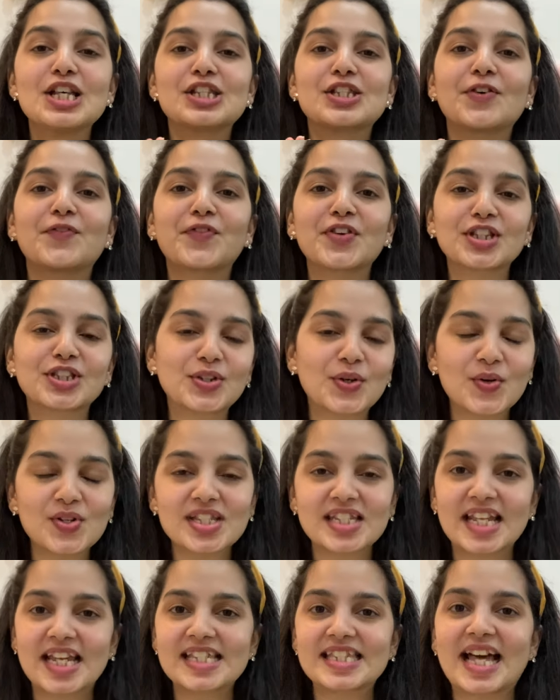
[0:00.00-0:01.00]
So for
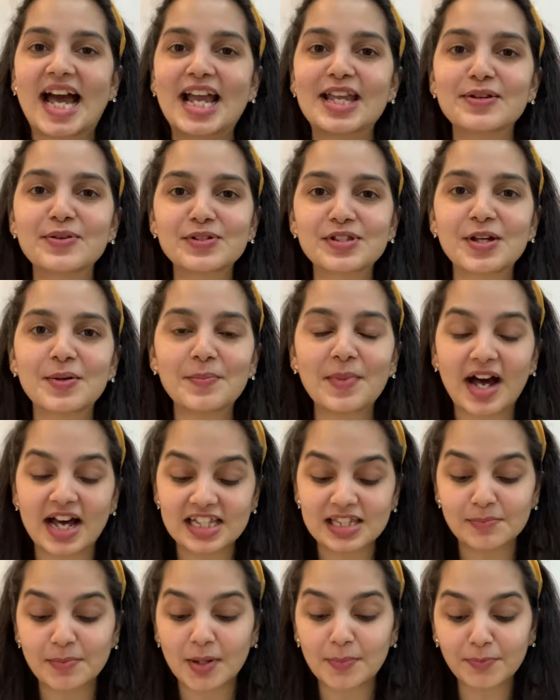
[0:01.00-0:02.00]
those days I use a
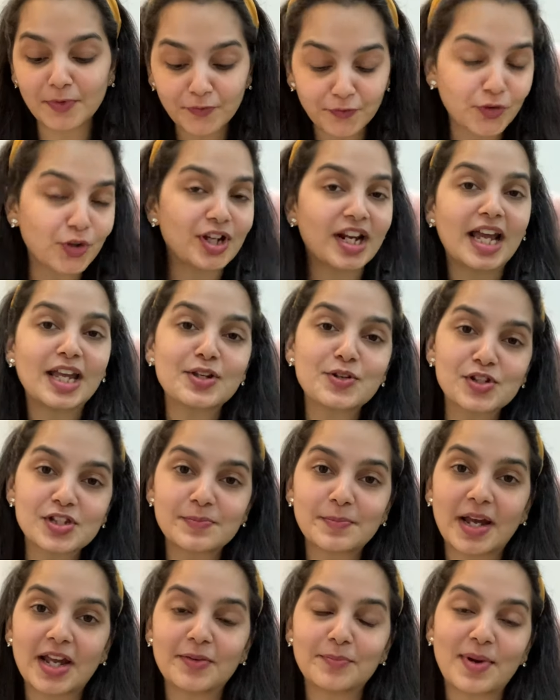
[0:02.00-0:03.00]
mask but before I
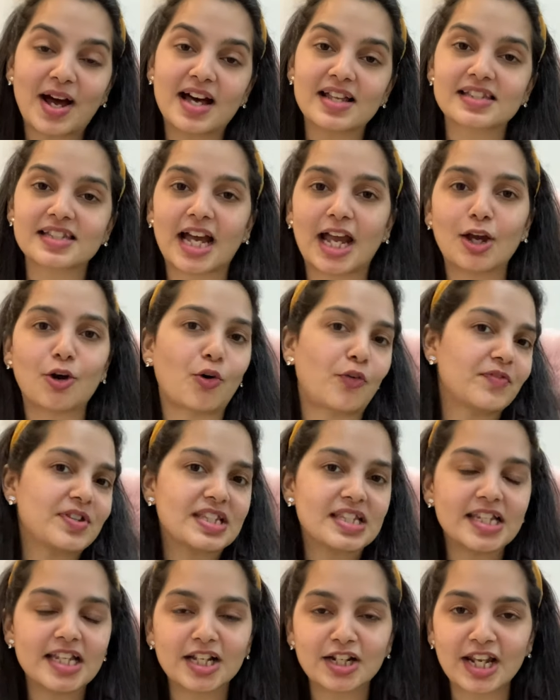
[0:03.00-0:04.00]
use my mask I
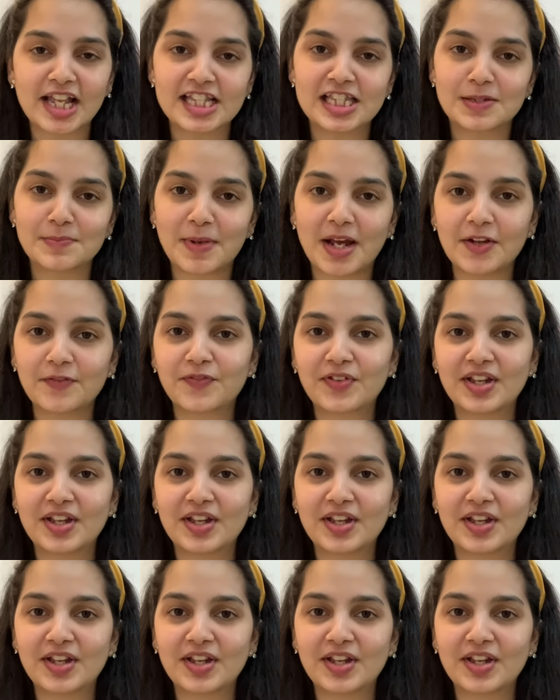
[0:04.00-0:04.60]
obviously cleanse my